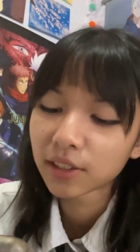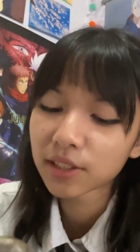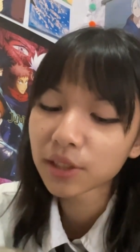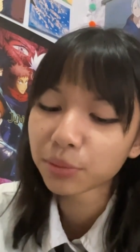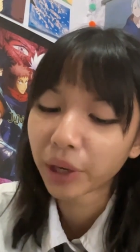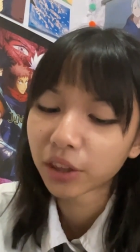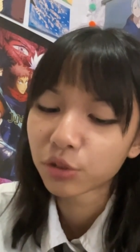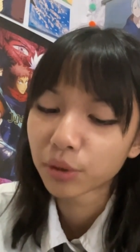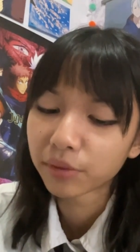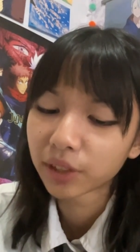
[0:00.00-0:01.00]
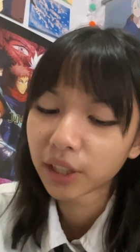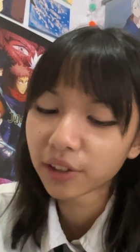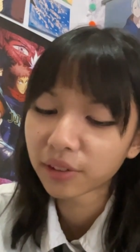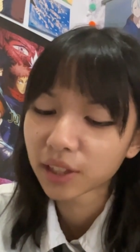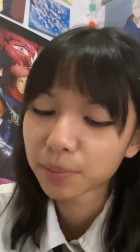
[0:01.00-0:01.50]
This is a Rate the Drip
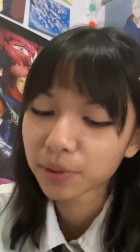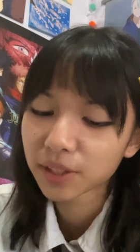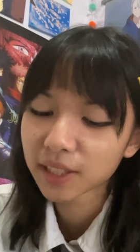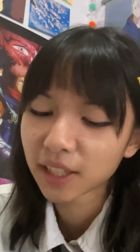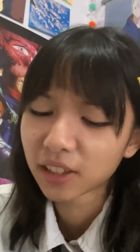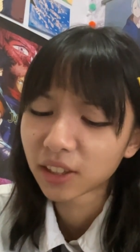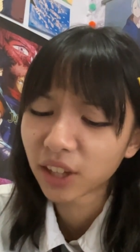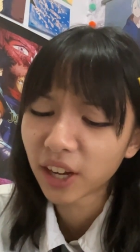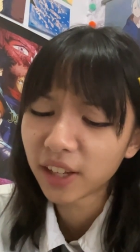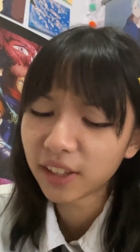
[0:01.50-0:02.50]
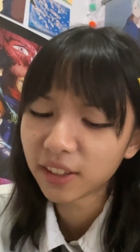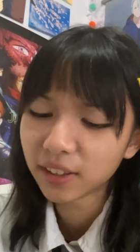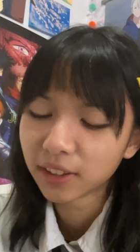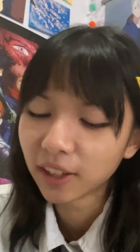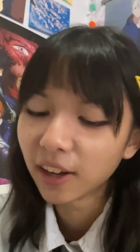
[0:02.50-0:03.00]
video and this person said,
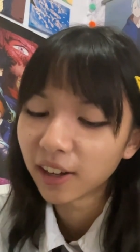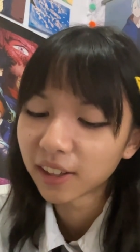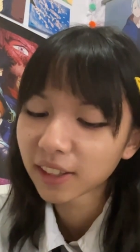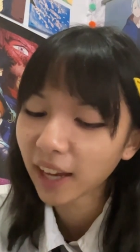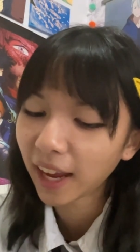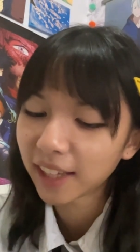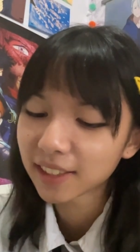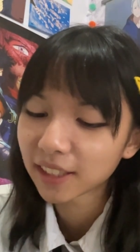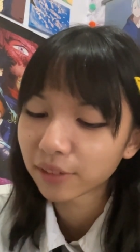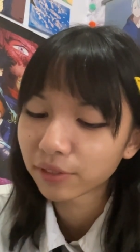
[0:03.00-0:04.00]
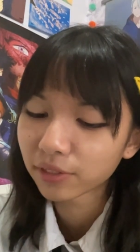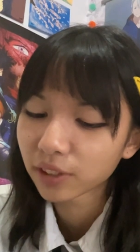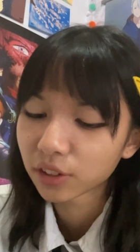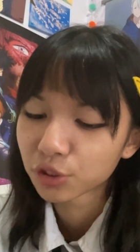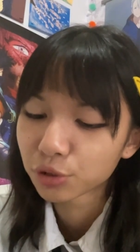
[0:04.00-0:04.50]
duh, ain't
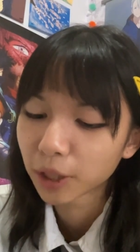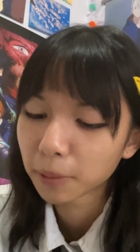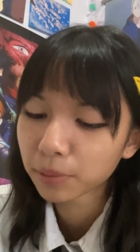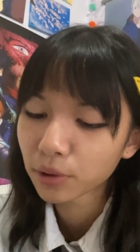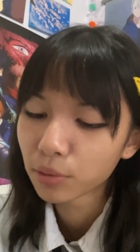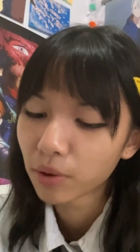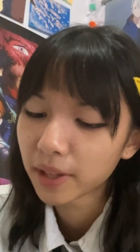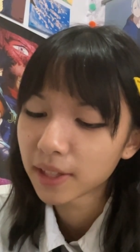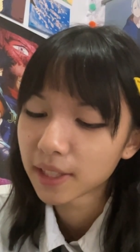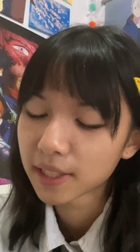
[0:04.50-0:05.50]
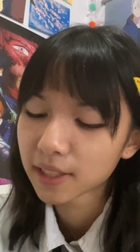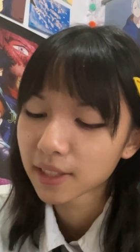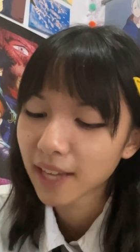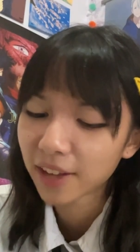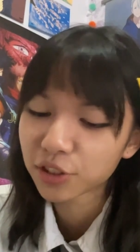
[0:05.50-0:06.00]
even drip. What is
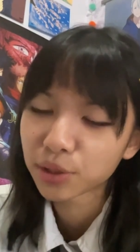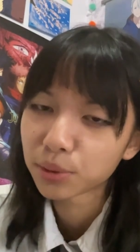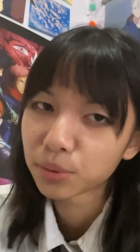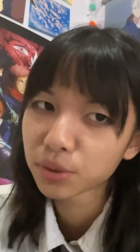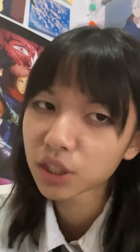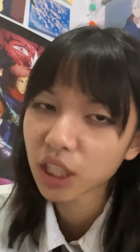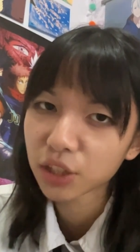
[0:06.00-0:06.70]
the tattoos?